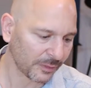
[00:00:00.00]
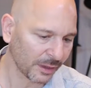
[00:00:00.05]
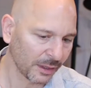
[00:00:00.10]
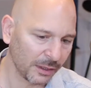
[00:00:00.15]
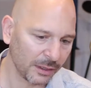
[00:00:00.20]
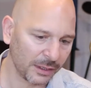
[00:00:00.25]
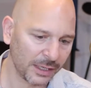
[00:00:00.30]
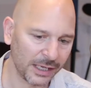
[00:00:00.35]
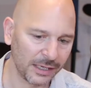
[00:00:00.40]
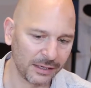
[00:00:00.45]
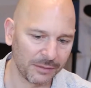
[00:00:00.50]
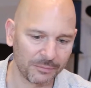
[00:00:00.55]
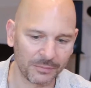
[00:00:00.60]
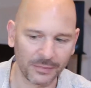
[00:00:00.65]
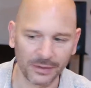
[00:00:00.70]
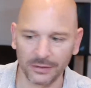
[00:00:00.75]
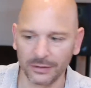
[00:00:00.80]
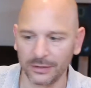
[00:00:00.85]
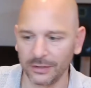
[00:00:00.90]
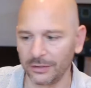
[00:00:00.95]
again,
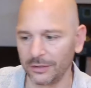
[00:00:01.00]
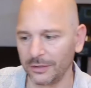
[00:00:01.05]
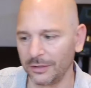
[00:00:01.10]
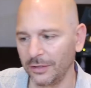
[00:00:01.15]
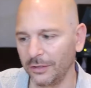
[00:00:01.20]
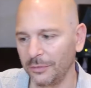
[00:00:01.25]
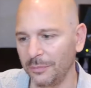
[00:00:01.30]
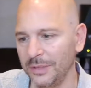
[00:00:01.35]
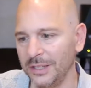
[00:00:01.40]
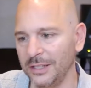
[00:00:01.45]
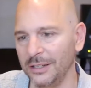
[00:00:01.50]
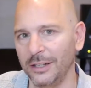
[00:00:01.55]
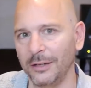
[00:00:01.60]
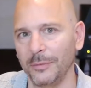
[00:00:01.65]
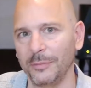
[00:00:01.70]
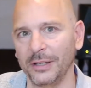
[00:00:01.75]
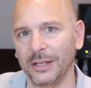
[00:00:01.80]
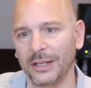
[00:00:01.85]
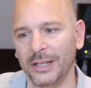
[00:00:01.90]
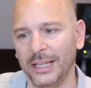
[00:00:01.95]
just be a little
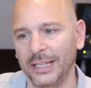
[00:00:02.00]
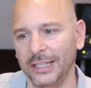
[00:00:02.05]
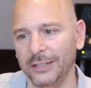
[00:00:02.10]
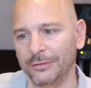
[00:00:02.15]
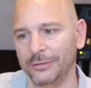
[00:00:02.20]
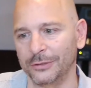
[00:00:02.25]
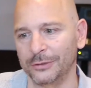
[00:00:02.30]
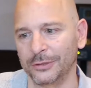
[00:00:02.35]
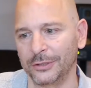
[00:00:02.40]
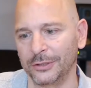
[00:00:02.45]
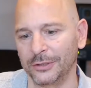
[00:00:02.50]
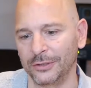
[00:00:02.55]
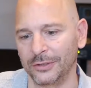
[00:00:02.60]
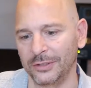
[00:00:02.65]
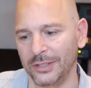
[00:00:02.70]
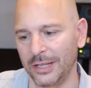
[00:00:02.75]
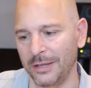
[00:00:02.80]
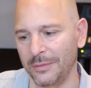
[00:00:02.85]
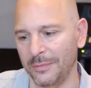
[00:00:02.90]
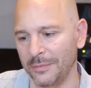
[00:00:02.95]
bit careful,
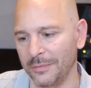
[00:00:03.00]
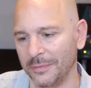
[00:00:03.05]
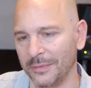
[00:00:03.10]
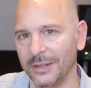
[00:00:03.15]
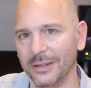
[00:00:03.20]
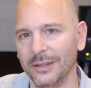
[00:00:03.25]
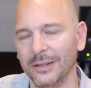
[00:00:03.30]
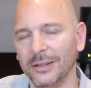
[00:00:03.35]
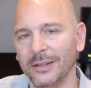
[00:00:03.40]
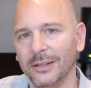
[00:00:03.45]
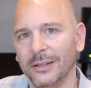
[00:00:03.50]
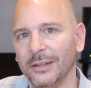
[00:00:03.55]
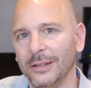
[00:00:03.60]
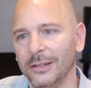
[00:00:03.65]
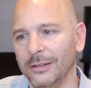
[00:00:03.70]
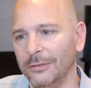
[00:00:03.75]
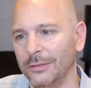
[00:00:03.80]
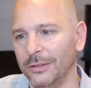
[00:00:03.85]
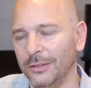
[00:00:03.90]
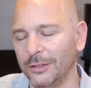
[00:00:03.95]
because
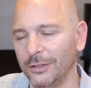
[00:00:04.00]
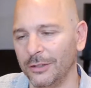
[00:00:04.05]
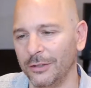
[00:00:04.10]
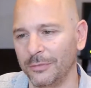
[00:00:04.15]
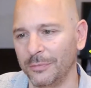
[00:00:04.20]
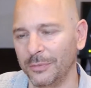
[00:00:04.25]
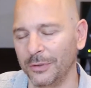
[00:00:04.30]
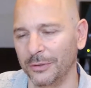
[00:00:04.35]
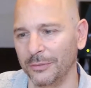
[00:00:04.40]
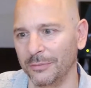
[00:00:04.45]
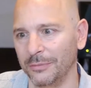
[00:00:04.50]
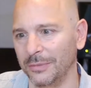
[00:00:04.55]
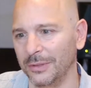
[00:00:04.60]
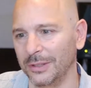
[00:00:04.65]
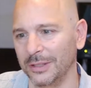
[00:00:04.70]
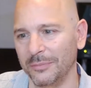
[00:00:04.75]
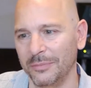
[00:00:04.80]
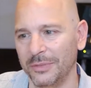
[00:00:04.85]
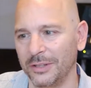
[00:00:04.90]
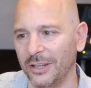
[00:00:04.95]
if you sort of put
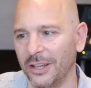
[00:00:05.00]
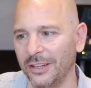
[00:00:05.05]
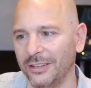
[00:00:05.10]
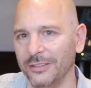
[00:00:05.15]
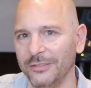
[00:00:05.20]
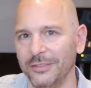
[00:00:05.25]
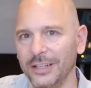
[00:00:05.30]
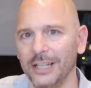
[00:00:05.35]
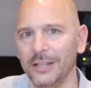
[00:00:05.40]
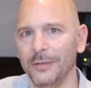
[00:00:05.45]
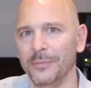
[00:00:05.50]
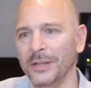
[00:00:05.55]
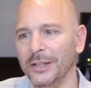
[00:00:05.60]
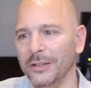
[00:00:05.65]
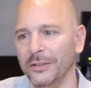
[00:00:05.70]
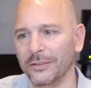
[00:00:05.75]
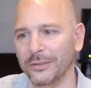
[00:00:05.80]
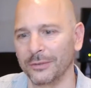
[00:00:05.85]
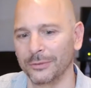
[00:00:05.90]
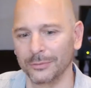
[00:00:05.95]
like percussive
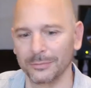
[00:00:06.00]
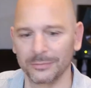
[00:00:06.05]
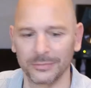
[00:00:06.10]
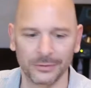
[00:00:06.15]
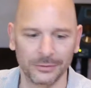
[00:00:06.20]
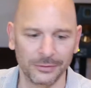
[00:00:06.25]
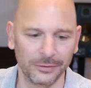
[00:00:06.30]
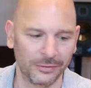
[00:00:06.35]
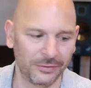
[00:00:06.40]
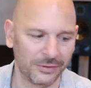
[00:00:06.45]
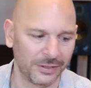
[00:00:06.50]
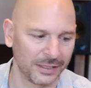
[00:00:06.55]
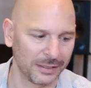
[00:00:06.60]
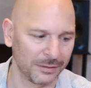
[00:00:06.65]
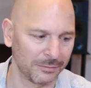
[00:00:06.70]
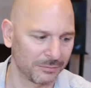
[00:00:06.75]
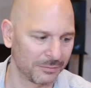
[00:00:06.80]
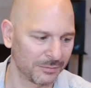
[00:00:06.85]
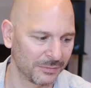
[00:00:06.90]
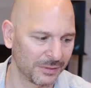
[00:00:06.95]
elements, or all of a
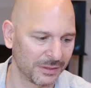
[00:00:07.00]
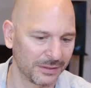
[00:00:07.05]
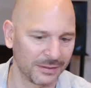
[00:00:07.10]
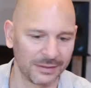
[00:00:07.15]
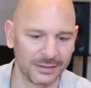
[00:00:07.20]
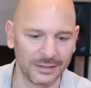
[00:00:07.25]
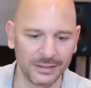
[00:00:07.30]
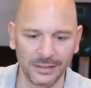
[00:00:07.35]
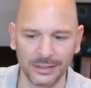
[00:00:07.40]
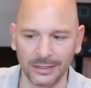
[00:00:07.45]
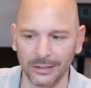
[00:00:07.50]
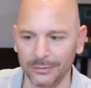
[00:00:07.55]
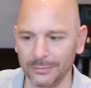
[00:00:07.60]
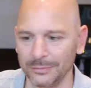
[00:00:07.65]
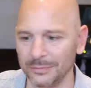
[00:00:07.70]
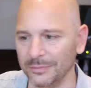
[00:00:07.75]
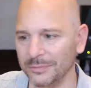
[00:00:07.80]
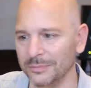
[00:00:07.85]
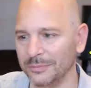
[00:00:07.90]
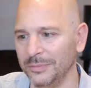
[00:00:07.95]
sudden, you know,
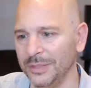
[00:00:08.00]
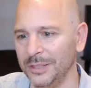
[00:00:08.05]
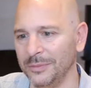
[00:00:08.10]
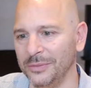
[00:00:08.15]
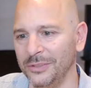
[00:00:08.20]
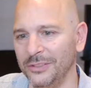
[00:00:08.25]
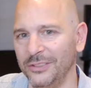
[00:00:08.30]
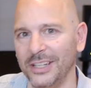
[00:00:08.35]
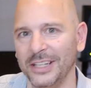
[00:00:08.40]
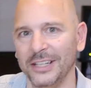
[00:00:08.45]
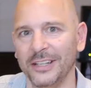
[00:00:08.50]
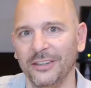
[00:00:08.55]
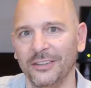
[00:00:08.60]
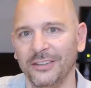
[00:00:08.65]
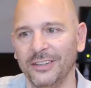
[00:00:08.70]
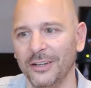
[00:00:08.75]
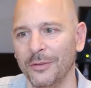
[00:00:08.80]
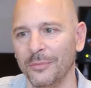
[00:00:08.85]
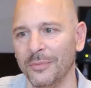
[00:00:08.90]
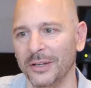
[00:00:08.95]
people sit in the
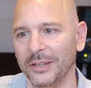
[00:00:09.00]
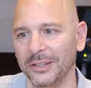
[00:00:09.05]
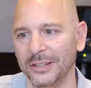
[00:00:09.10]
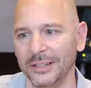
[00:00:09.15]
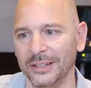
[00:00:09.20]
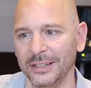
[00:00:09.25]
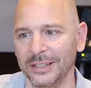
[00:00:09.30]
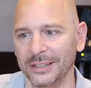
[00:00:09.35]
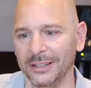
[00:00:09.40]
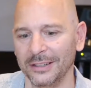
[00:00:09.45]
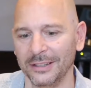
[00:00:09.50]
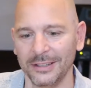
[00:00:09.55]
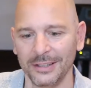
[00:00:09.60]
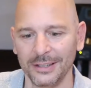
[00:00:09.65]
cinema, and then